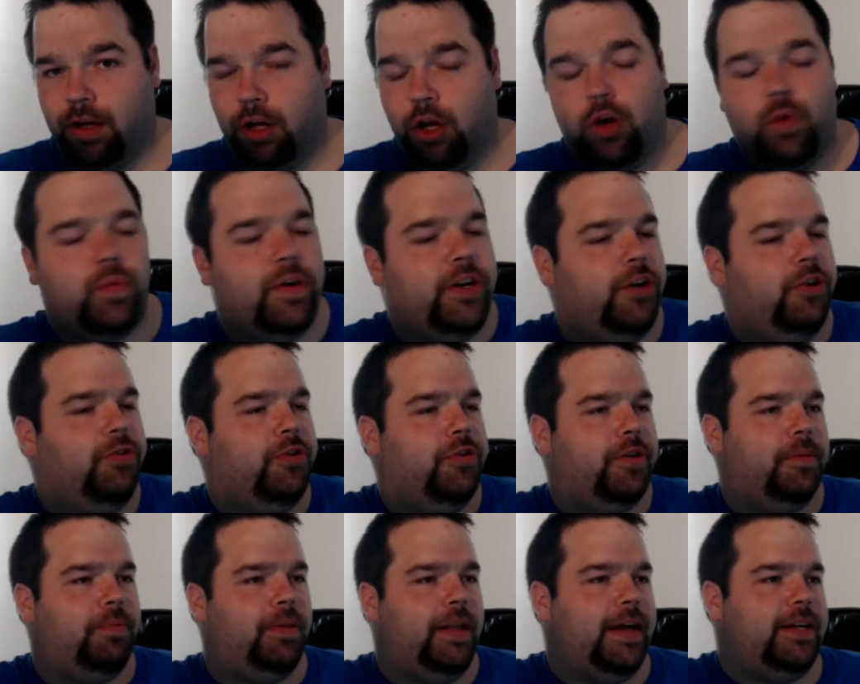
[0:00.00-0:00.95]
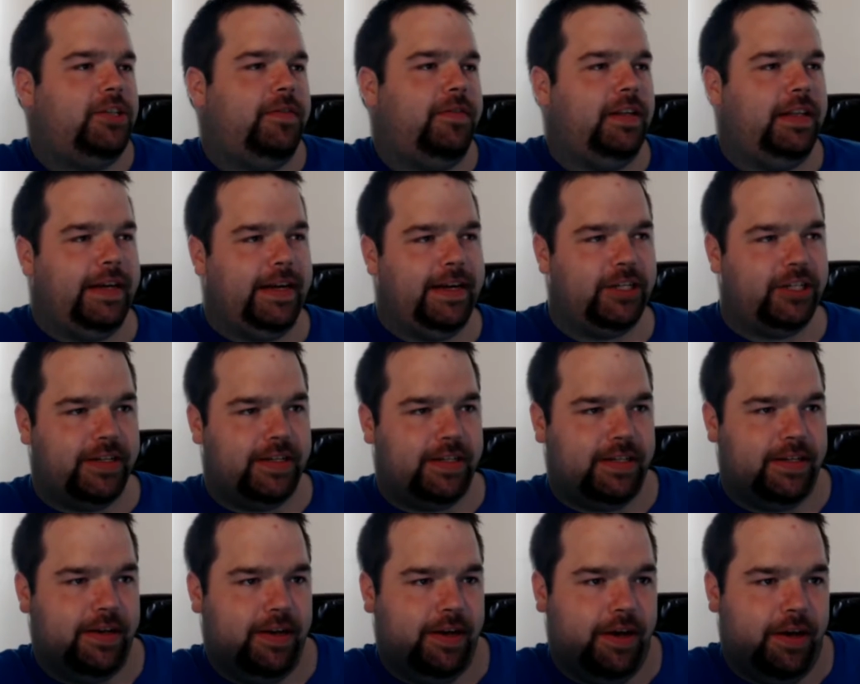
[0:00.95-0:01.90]
When you do the Pledge of
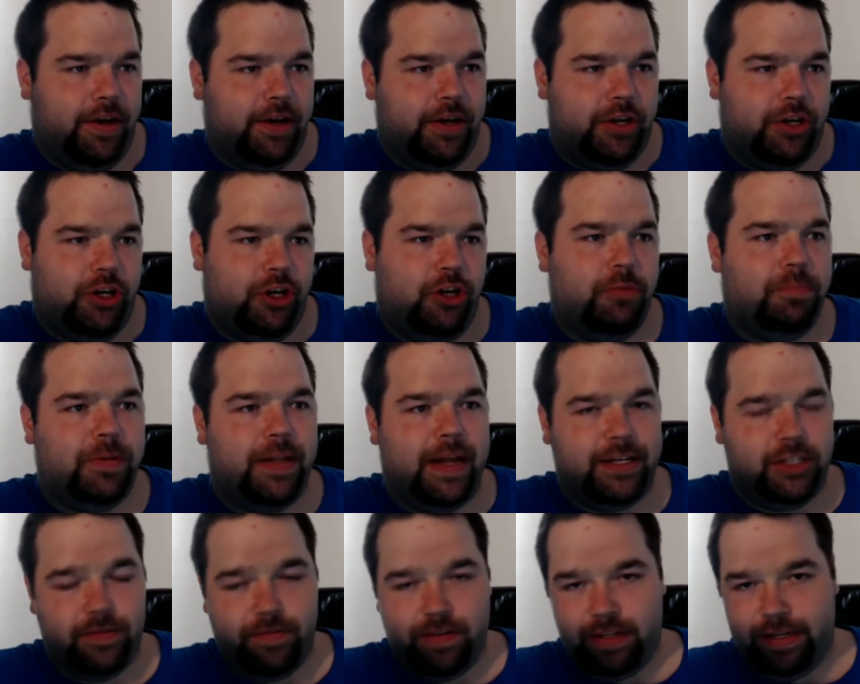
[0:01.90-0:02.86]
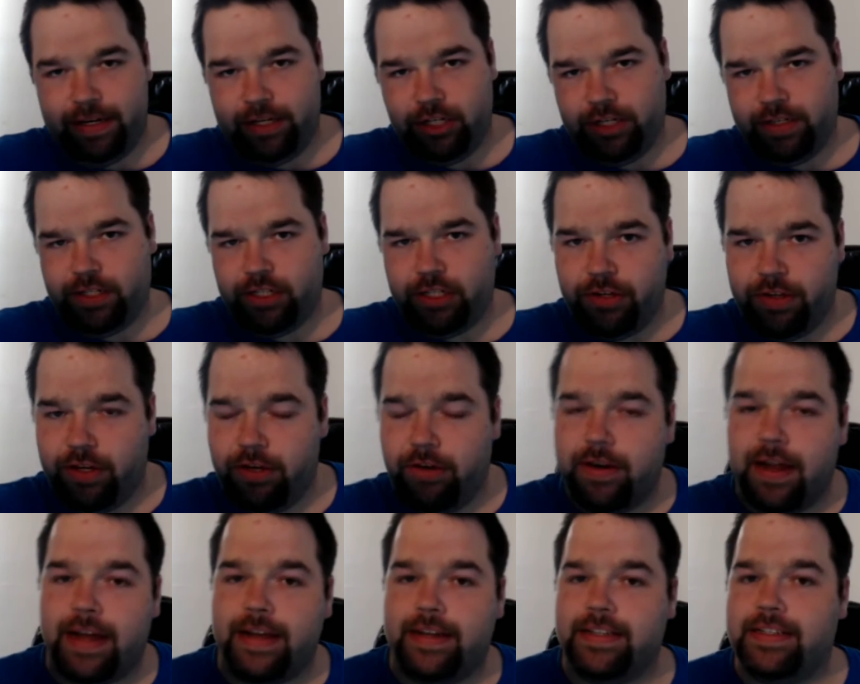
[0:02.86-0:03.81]
Allegiance, you pledge of allegiance to the
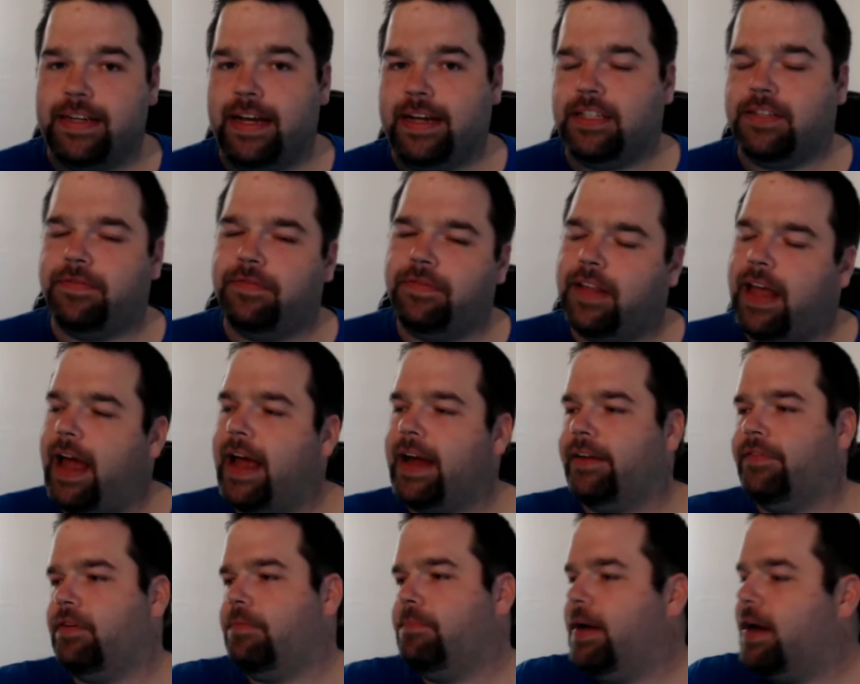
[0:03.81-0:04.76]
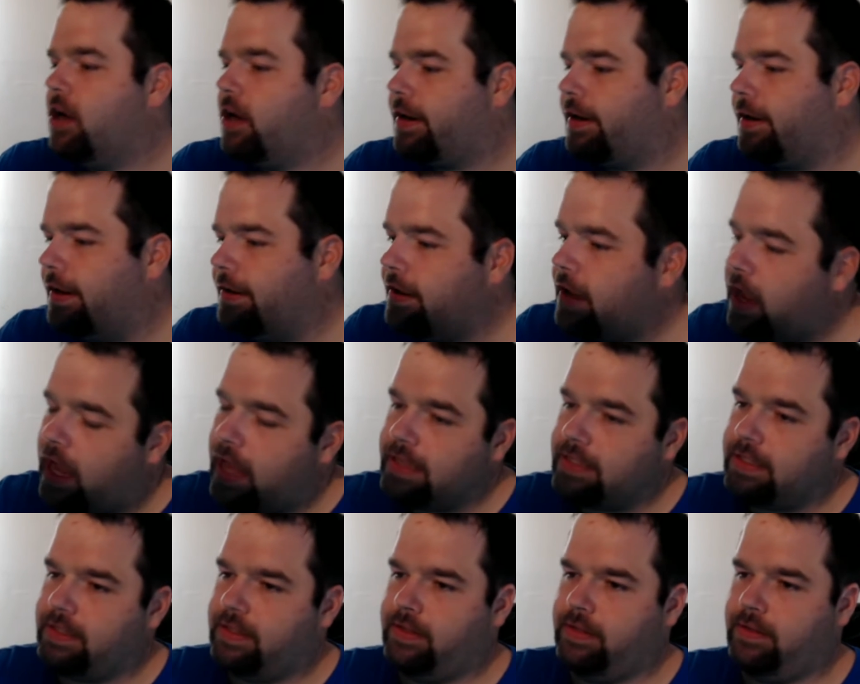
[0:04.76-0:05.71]
United States flag of America,
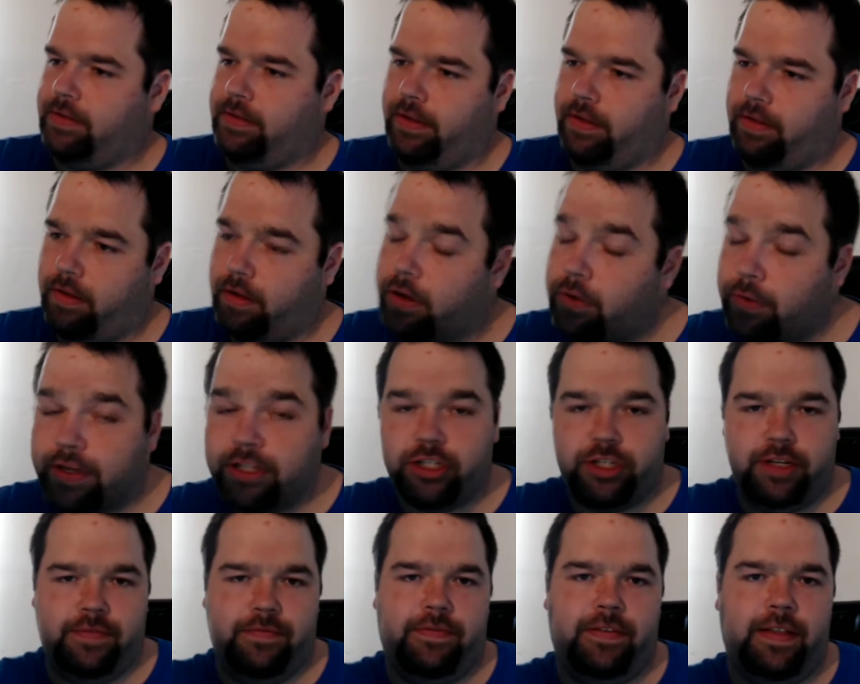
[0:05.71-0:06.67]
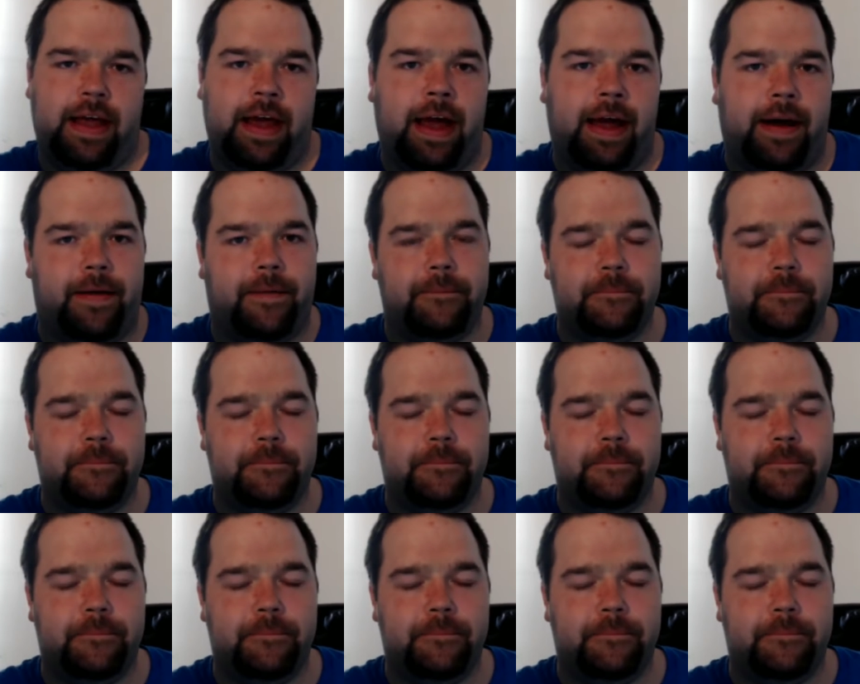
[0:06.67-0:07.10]
not the Christian flag.